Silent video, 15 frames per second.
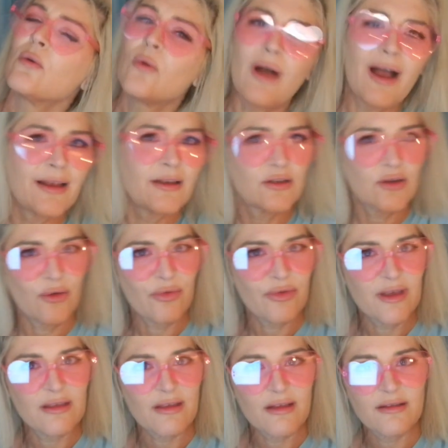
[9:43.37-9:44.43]
I don't
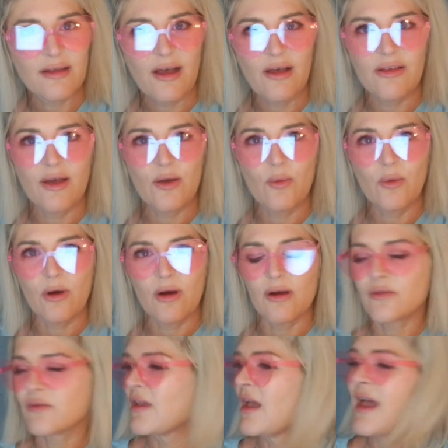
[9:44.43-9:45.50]
think that's how that
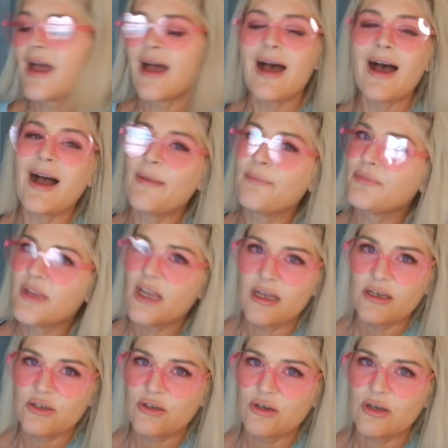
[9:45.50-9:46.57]
works. I'm
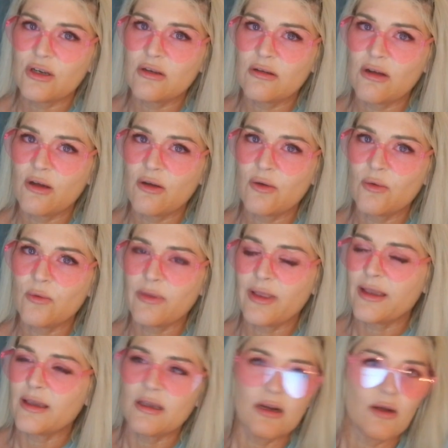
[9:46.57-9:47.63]
not sure
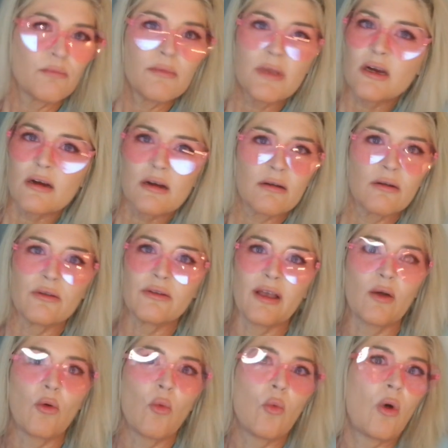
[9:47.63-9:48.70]
miracles
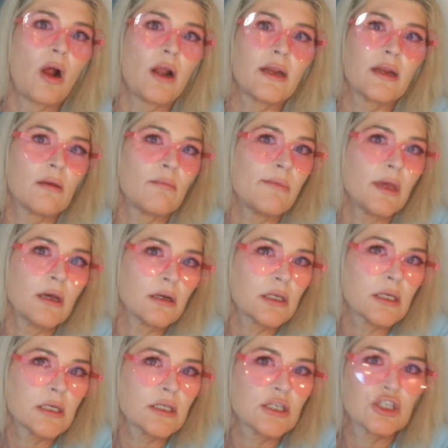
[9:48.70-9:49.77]
like a 1 in a
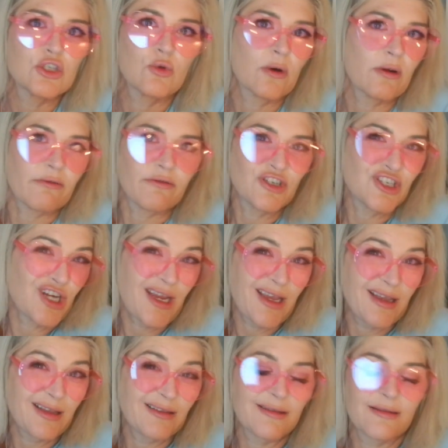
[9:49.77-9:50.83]
million sort of
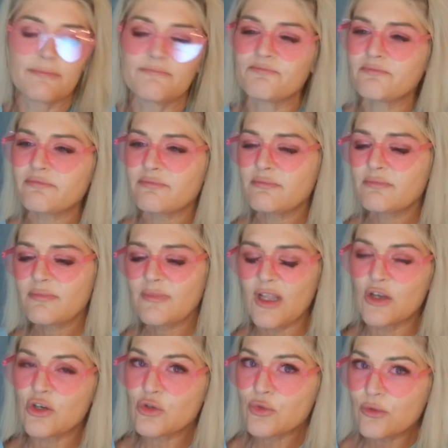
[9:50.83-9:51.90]
chance.
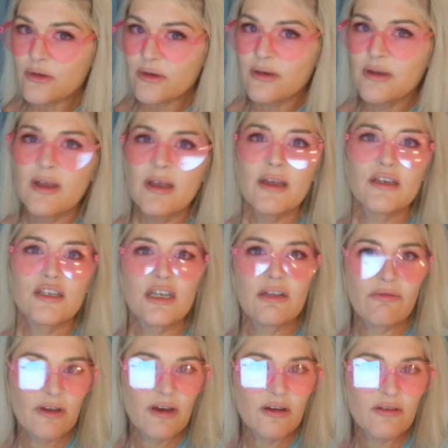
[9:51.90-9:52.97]
Sure, she
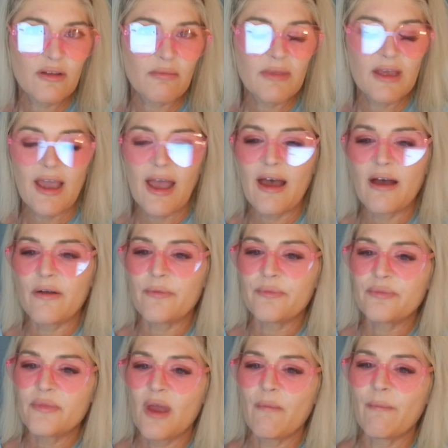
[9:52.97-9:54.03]
figured something out,
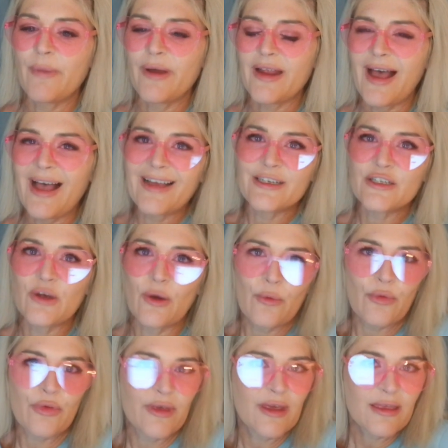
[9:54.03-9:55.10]
but I
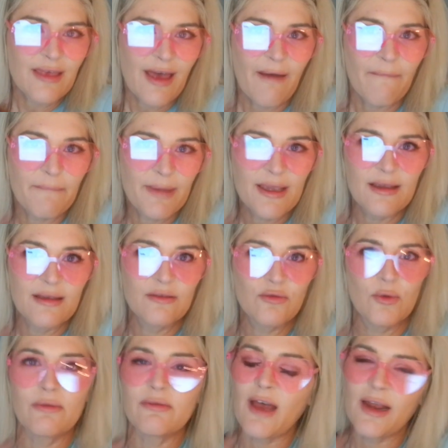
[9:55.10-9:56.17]
don't think that means
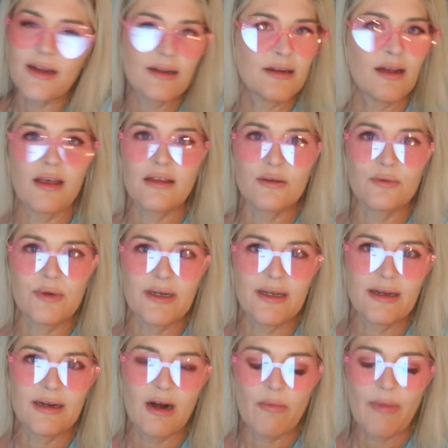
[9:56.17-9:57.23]
we've got another one
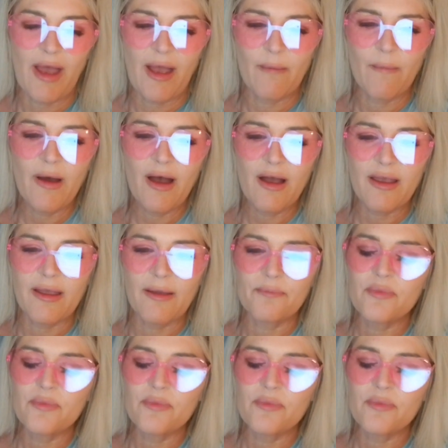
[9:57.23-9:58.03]
in our back pocket.